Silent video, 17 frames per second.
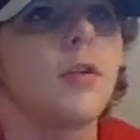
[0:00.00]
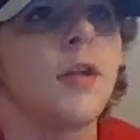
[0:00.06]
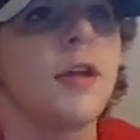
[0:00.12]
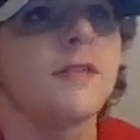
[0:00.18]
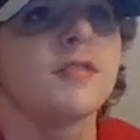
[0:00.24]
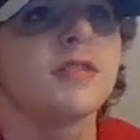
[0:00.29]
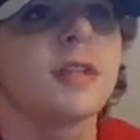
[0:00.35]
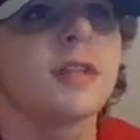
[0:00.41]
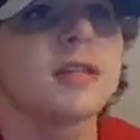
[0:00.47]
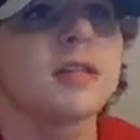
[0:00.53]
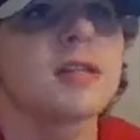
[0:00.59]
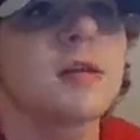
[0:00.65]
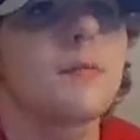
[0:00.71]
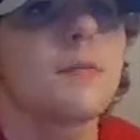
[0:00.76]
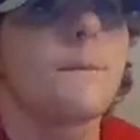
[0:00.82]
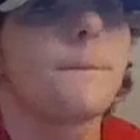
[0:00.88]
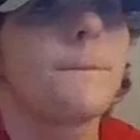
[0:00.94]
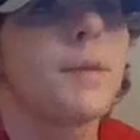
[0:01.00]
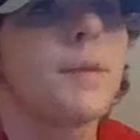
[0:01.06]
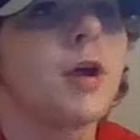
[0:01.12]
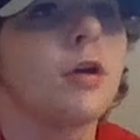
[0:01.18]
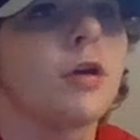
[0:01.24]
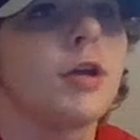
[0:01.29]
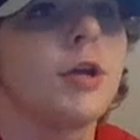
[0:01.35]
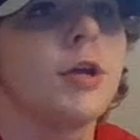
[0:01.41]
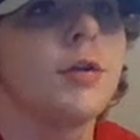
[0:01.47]
They have selected
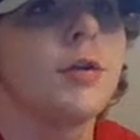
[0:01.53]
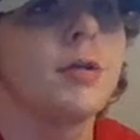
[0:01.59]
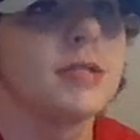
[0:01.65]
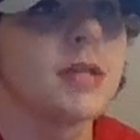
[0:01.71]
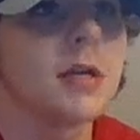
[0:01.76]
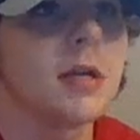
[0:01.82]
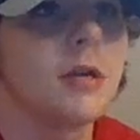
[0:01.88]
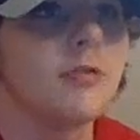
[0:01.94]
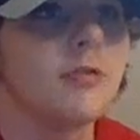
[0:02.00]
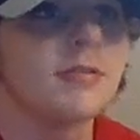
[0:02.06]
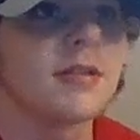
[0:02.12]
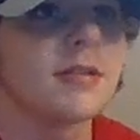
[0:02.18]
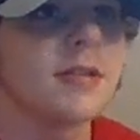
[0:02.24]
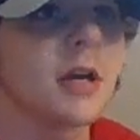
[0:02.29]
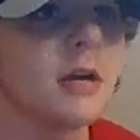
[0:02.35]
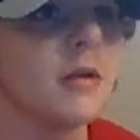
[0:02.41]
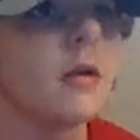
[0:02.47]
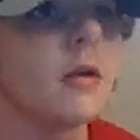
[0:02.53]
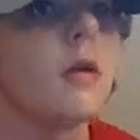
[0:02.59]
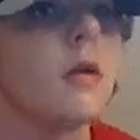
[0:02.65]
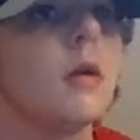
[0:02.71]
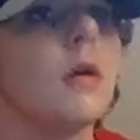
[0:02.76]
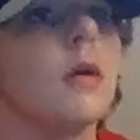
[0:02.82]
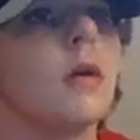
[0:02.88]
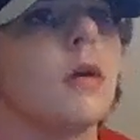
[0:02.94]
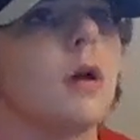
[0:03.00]
Bear Hughes, who's a center,
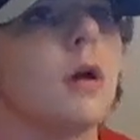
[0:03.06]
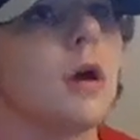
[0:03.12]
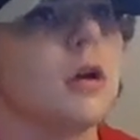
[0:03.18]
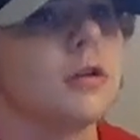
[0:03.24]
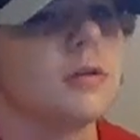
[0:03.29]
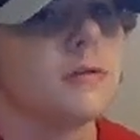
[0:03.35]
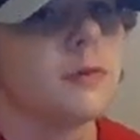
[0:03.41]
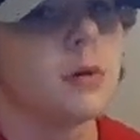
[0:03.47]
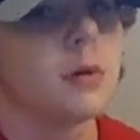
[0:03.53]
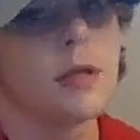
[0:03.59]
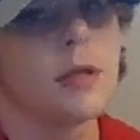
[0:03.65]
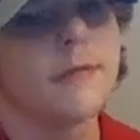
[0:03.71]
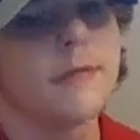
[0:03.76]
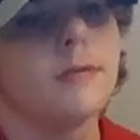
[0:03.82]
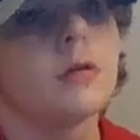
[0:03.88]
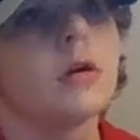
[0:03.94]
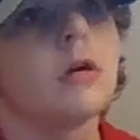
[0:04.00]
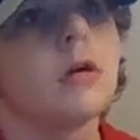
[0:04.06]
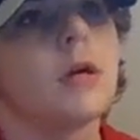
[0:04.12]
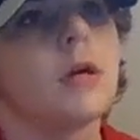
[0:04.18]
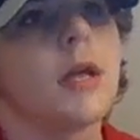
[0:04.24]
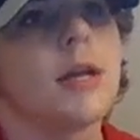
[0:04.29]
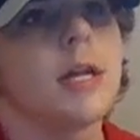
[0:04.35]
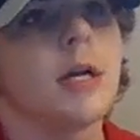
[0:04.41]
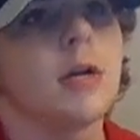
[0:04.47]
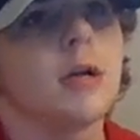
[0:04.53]
148th overall,
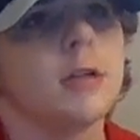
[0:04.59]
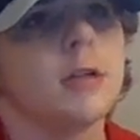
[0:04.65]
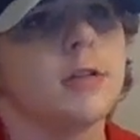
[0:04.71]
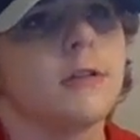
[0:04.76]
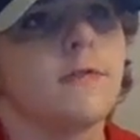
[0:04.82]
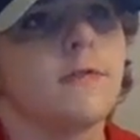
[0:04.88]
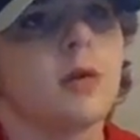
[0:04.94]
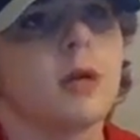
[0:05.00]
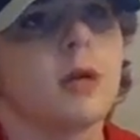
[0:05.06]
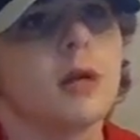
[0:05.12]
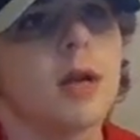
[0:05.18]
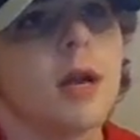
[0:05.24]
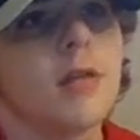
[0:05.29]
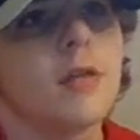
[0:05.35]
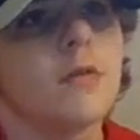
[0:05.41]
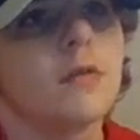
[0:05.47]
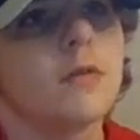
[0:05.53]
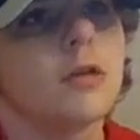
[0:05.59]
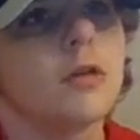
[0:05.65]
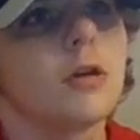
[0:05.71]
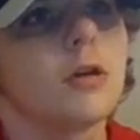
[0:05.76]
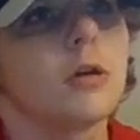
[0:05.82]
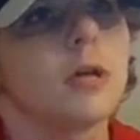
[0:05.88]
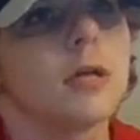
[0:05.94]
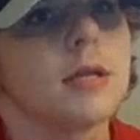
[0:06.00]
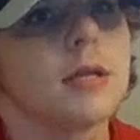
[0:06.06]
and now 149th
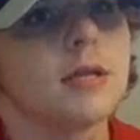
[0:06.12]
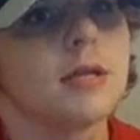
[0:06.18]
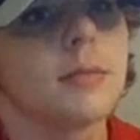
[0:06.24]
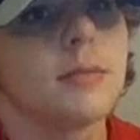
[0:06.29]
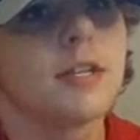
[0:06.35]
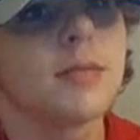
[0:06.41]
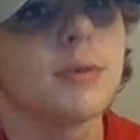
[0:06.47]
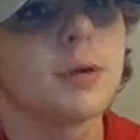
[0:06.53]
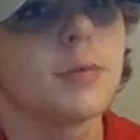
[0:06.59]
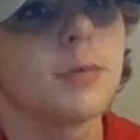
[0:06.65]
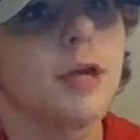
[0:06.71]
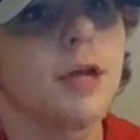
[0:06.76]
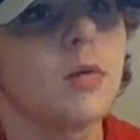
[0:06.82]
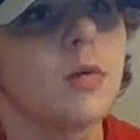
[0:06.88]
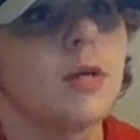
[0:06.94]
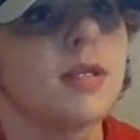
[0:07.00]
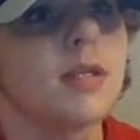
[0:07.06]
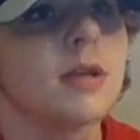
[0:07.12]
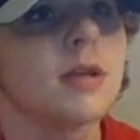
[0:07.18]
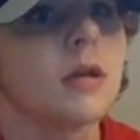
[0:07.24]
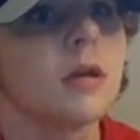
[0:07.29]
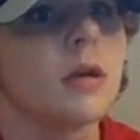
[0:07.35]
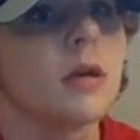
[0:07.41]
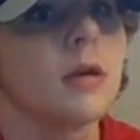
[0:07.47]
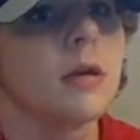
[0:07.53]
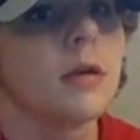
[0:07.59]
overall is the Pittsburgh Penguins.
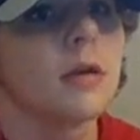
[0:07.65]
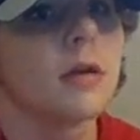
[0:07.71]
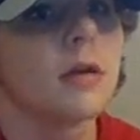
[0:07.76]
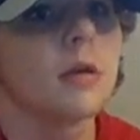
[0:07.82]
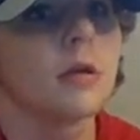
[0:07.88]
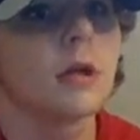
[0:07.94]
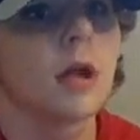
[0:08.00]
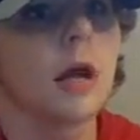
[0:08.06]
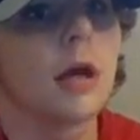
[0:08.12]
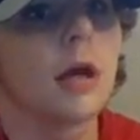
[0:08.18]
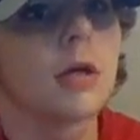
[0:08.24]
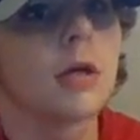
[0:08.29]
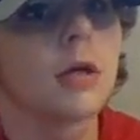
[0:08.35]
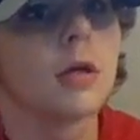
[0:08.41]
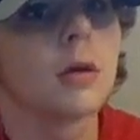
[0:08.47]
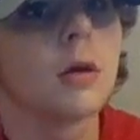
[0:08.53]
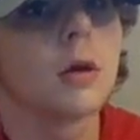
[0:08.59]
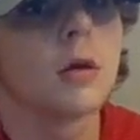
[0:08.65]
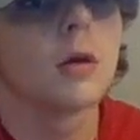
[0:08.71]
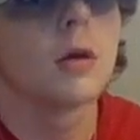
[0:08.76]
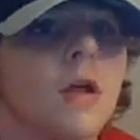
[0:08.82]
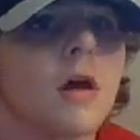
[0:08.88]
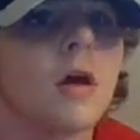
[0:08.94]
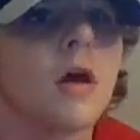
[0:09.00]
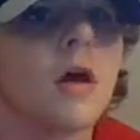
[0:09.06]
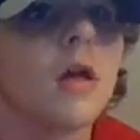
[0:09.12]
They're on the clock.
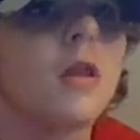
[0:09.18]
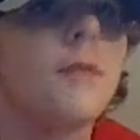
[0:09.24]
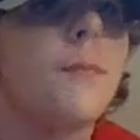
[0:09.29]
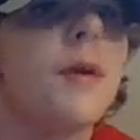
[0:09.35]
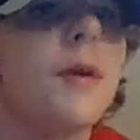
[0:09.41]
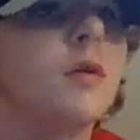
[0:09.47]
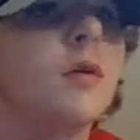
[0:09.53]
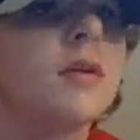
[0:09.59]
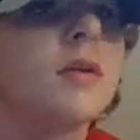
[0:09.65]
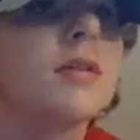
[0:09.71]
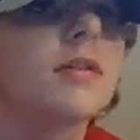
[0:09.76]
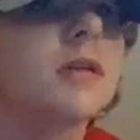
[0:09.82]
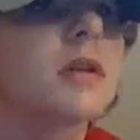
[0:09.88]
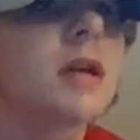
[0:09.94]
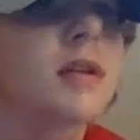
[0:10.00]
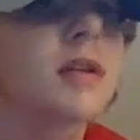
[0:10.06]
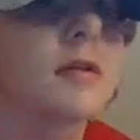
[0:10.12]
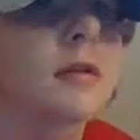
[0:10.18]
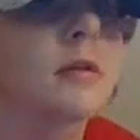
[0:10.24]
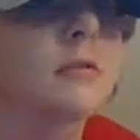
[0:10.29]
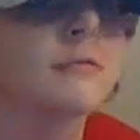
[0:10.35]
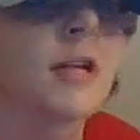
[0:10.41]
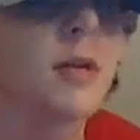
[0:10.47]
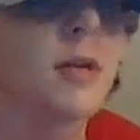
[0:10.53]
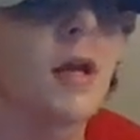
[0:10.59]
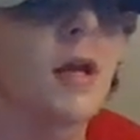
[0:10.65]
The Penguins select
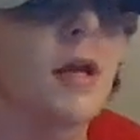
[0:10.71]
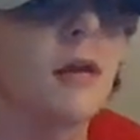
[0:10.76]
right